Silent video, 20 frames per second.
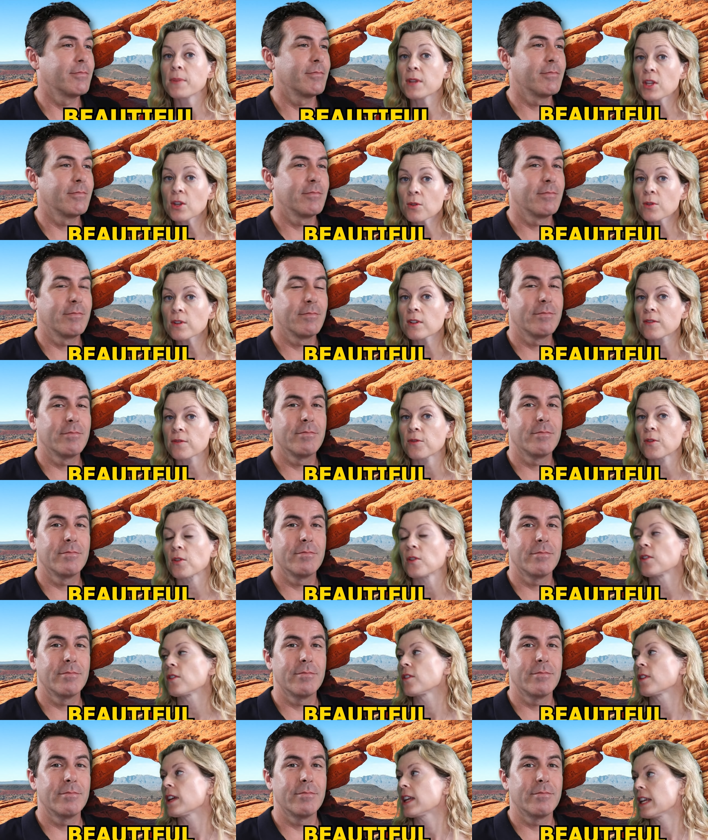
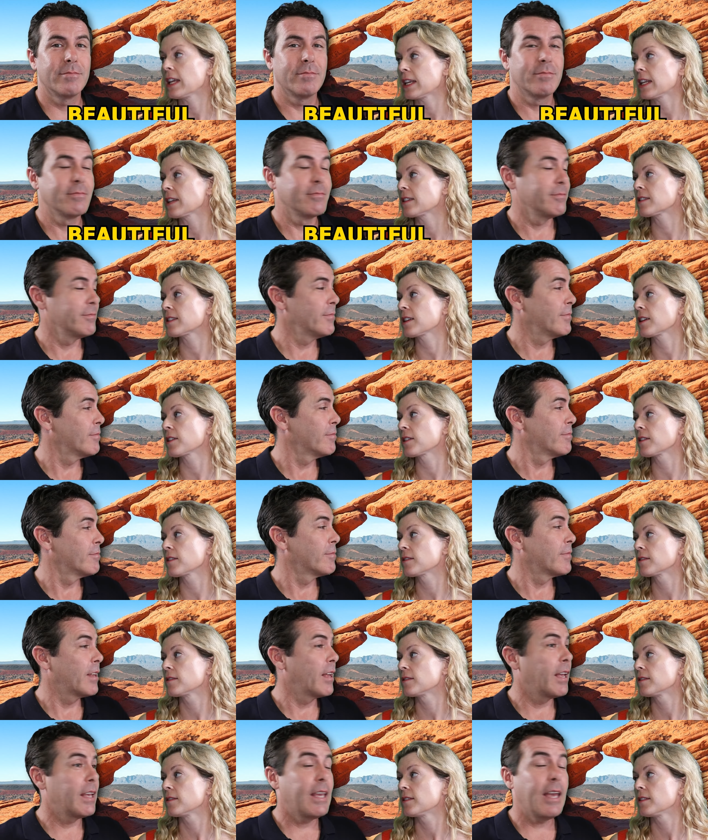Speaker 1: beautiful it is here.
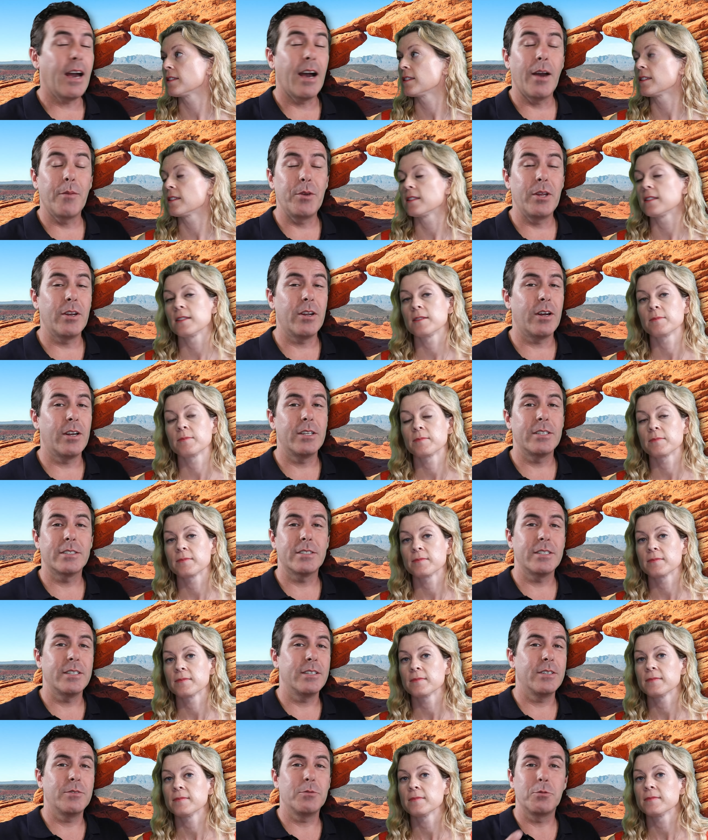
Speaker 2: Yeah, I mean,
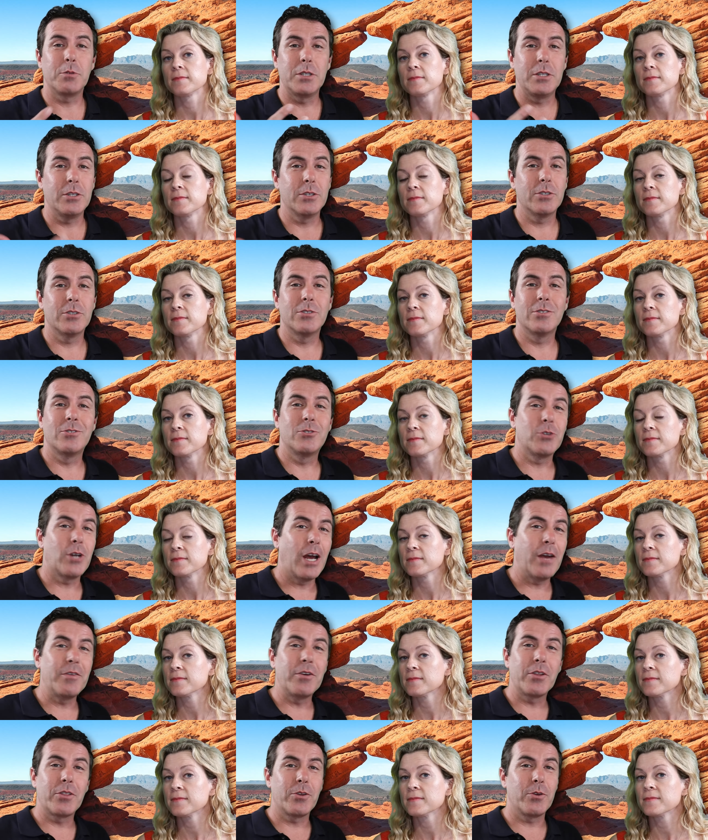honestly, when you're
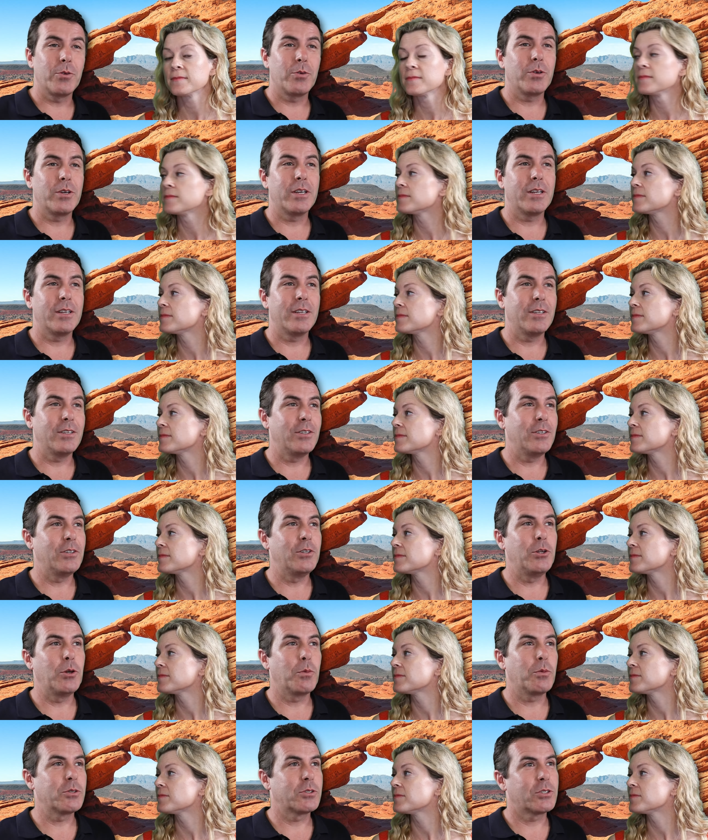driving through it,
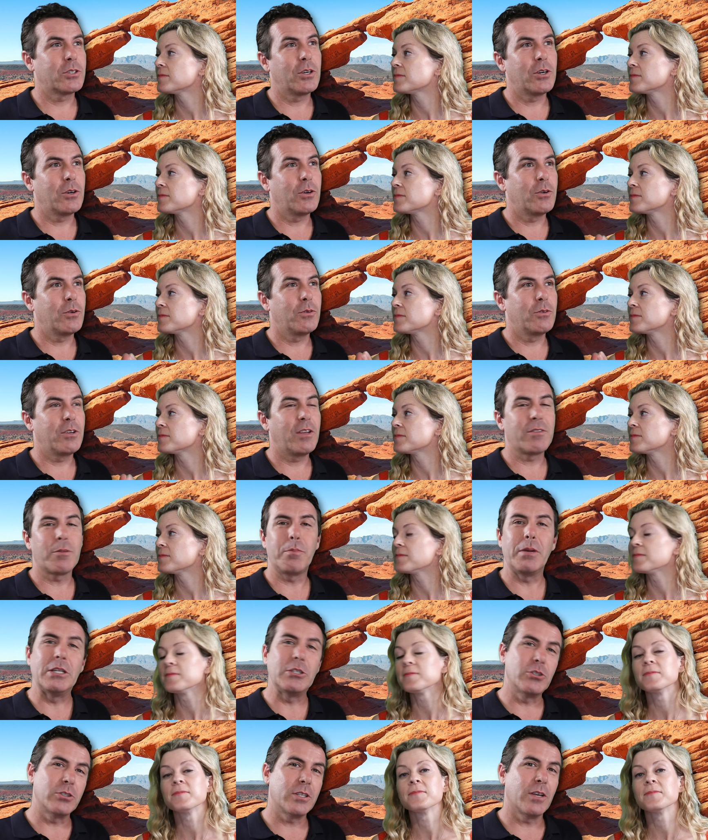you have to
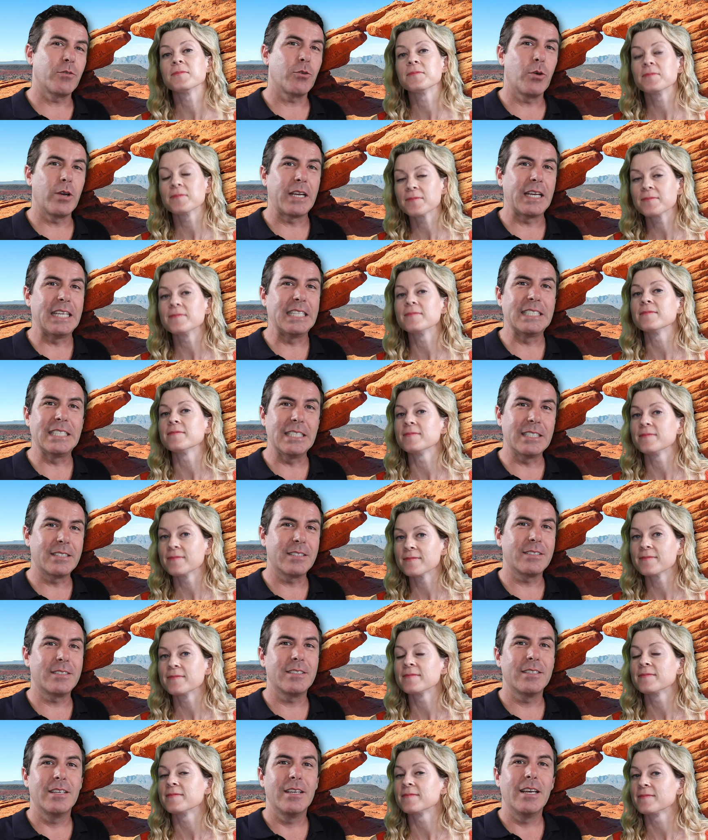pinch yourself going, is
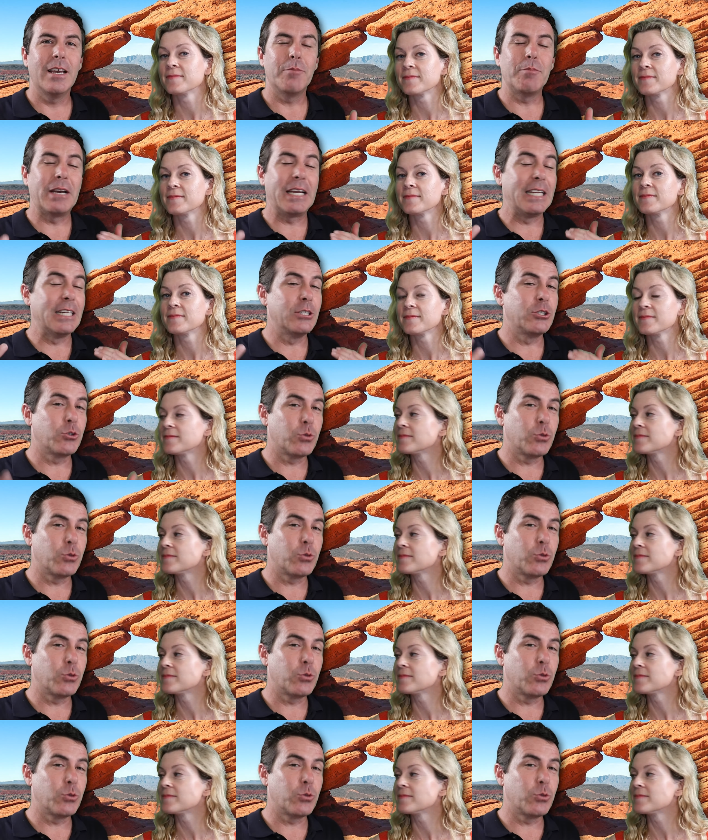this, am I in a